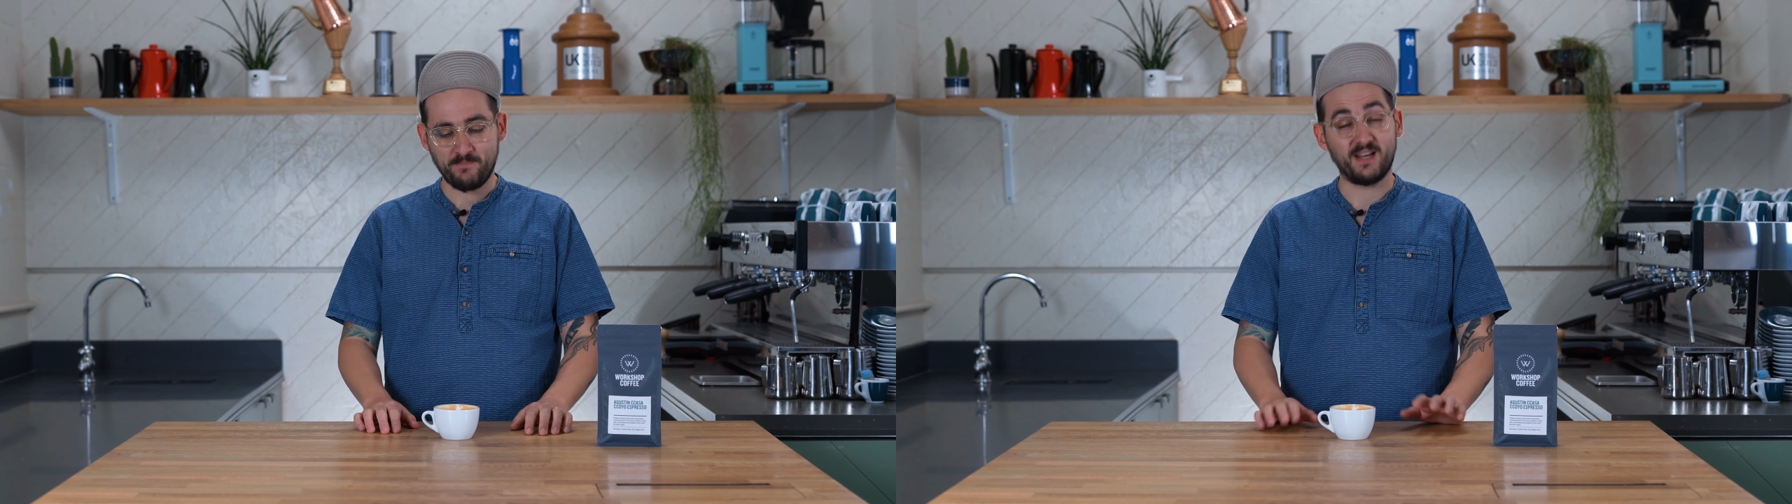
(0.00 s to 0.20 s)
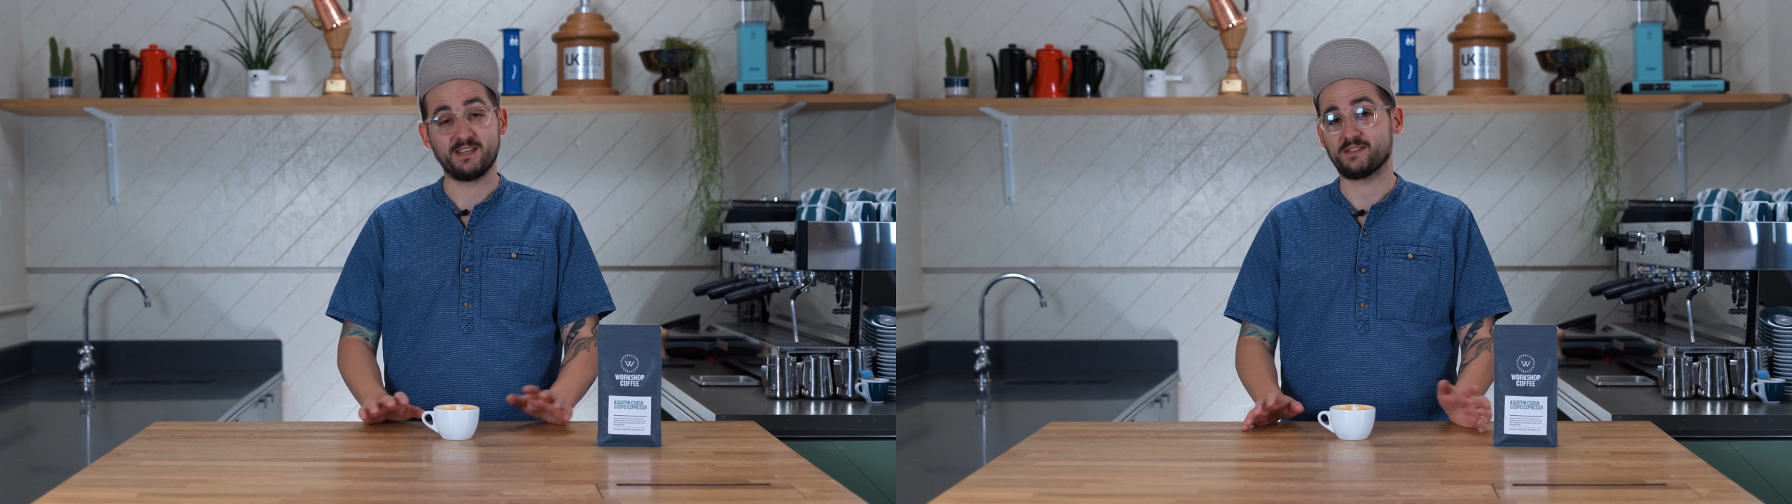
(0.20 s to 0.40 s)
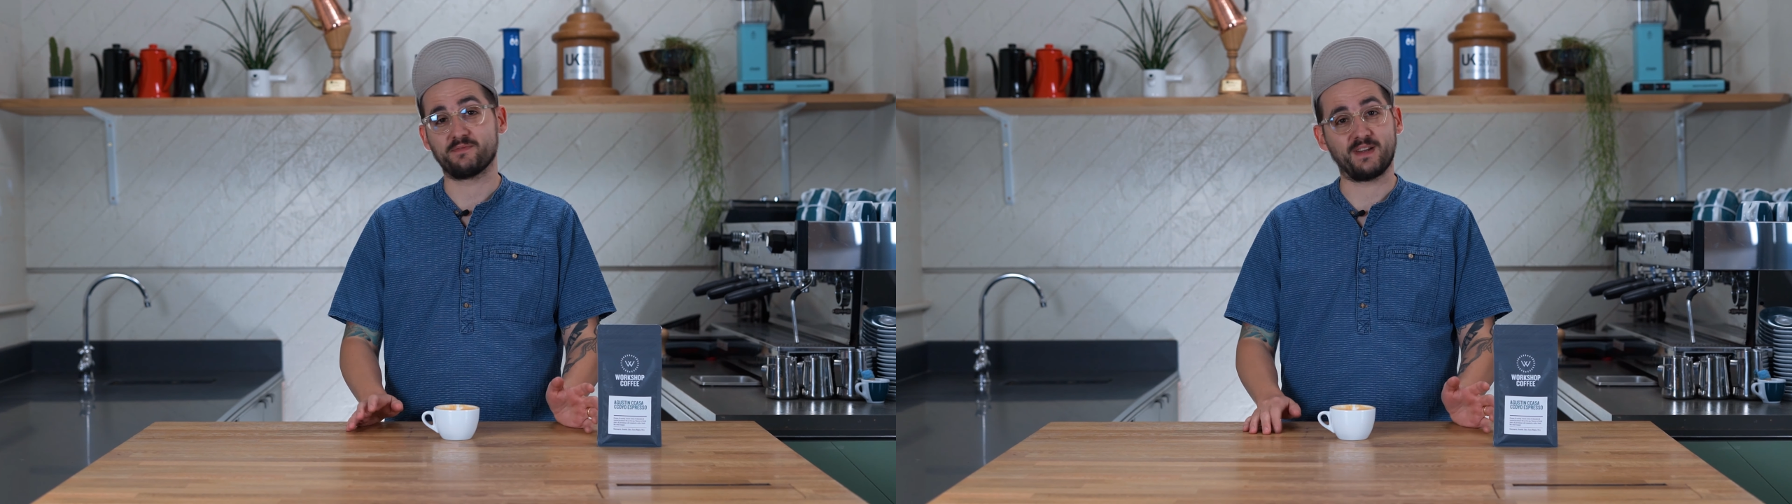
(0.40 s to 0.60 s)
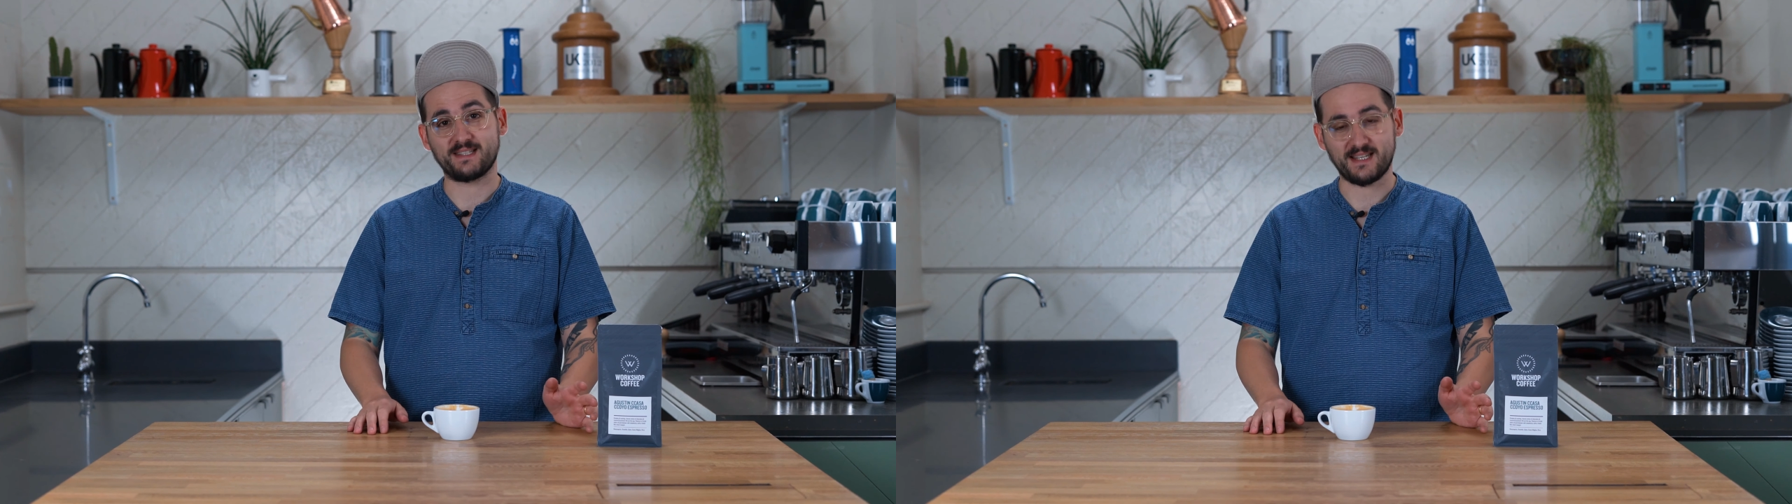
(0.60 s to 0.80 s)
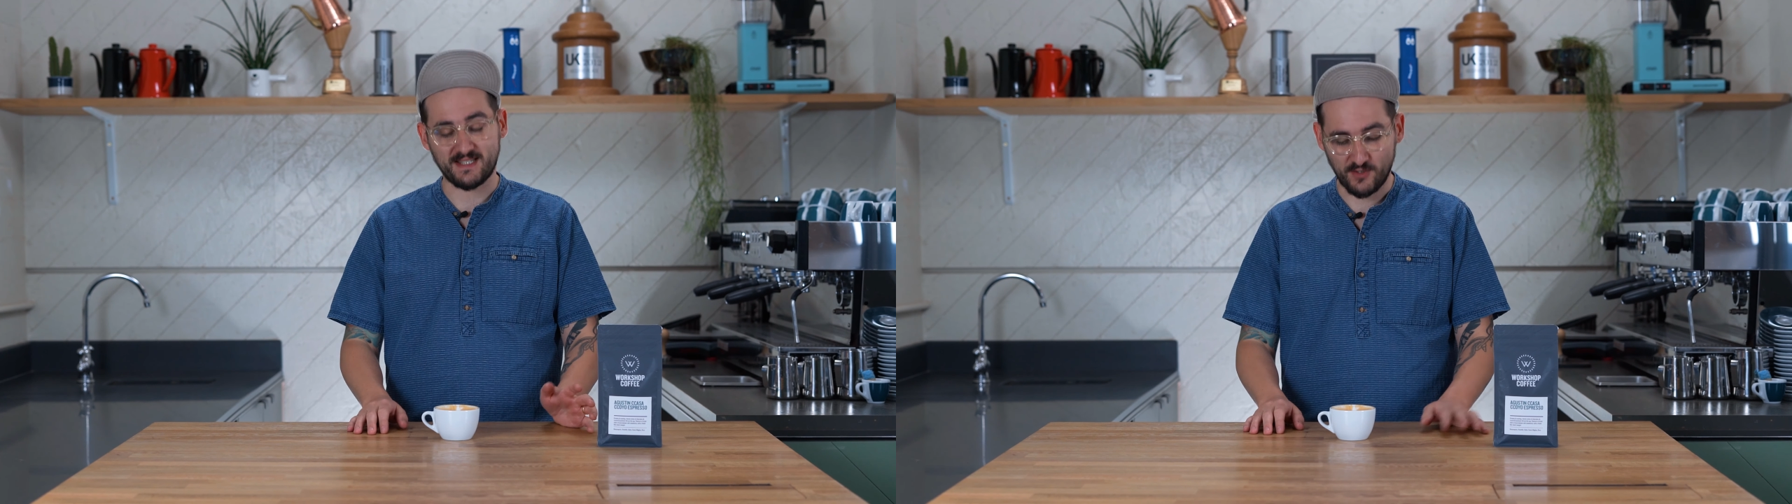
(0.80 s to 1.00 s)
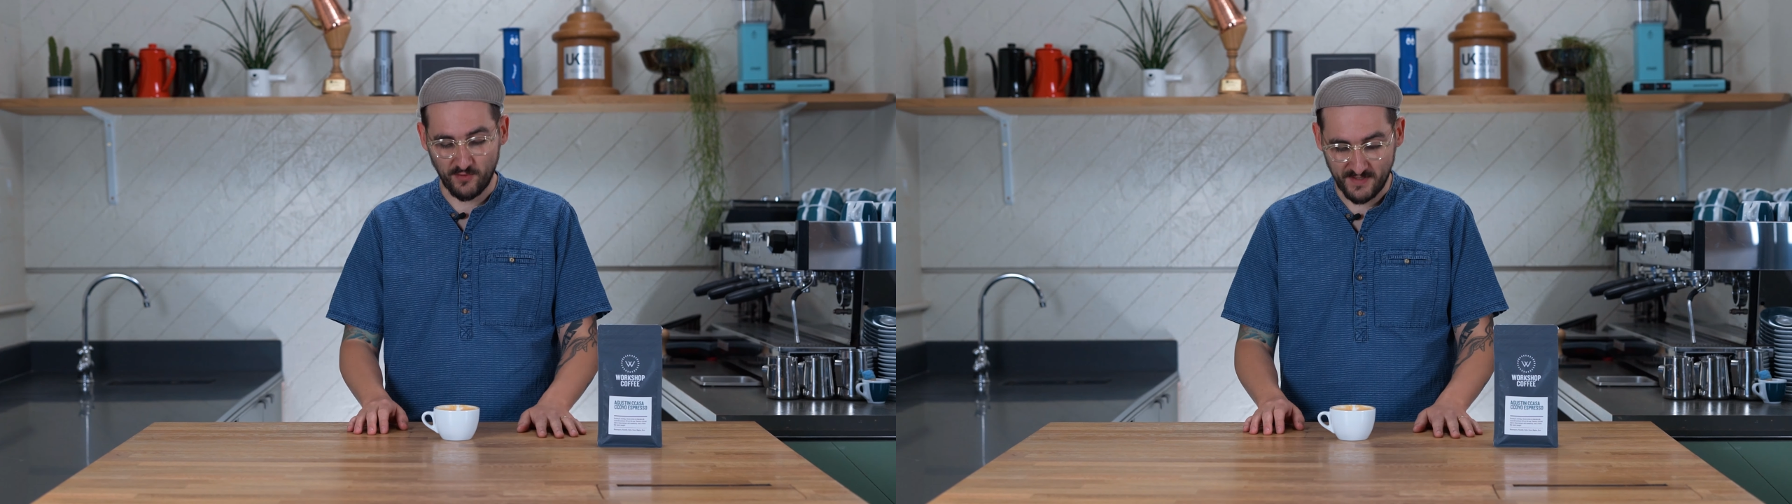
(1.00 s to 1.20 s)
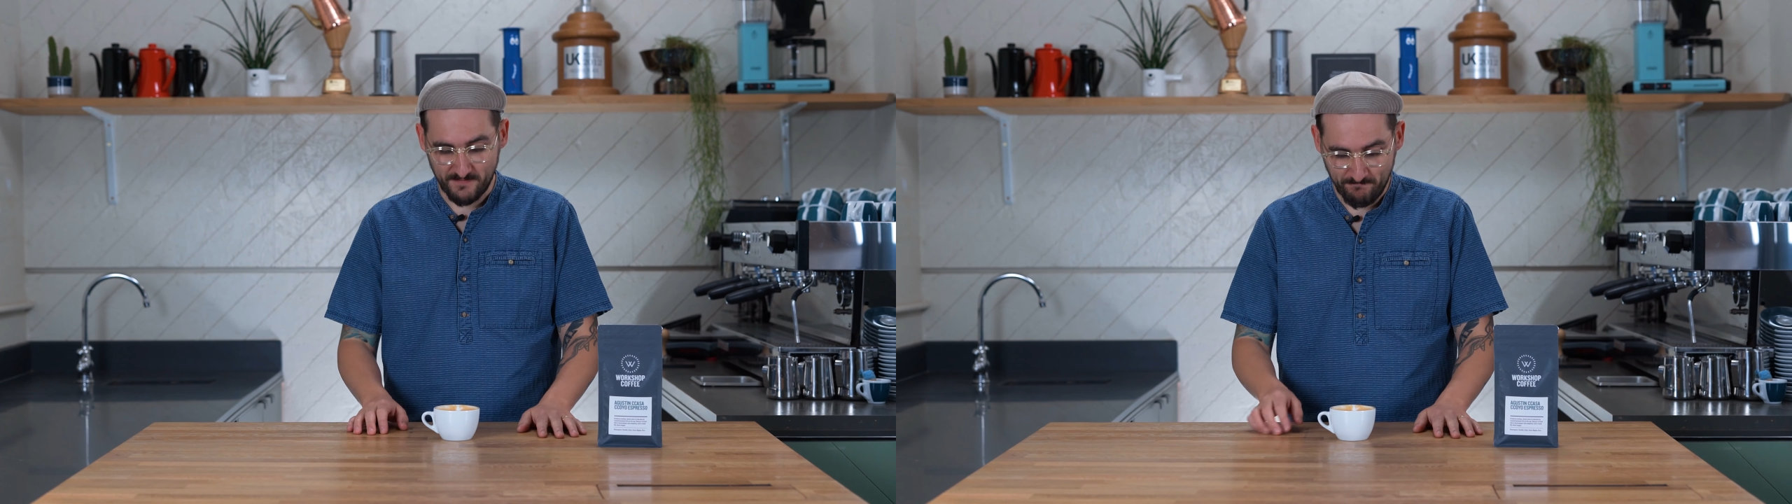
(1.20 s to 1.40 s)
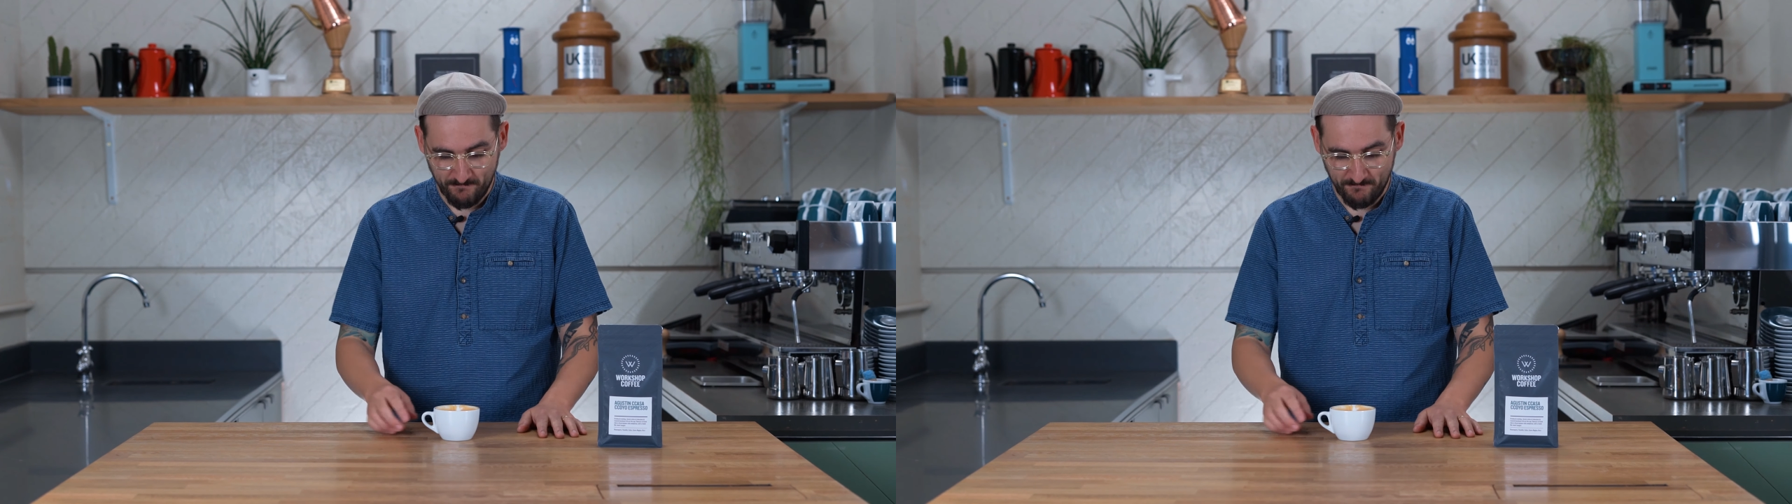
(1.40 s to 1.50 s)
It's fantastic coffee.